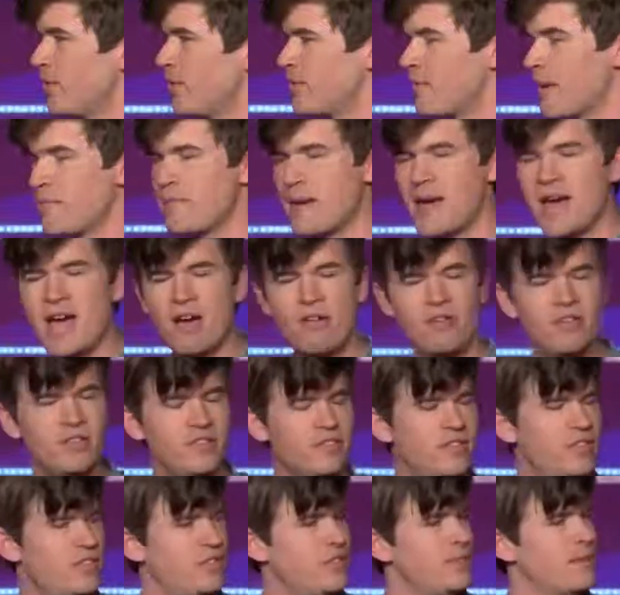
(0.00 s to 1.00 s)
With my
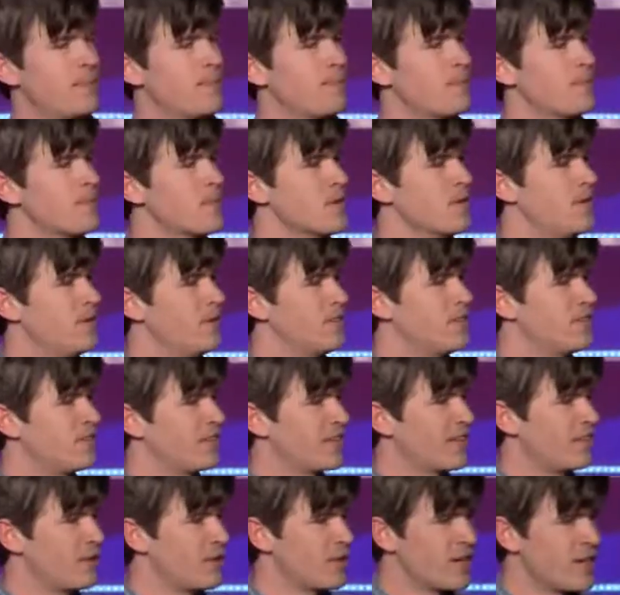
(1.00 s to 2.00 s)
parents,
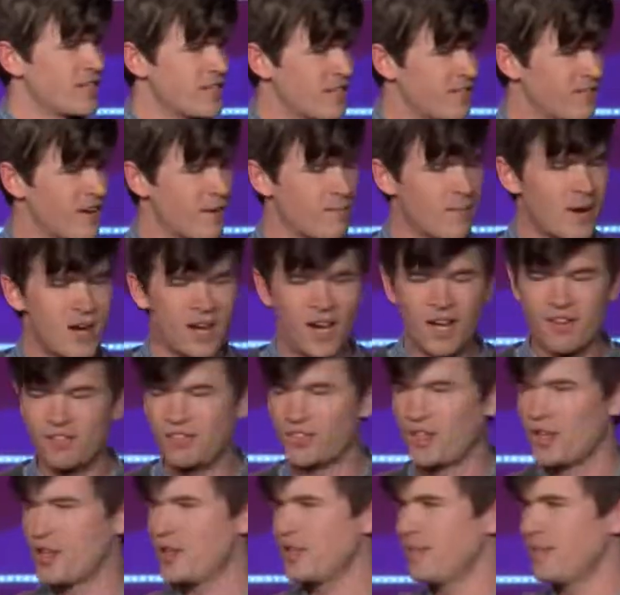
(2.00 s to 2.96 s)
just to give you an idea of how my life's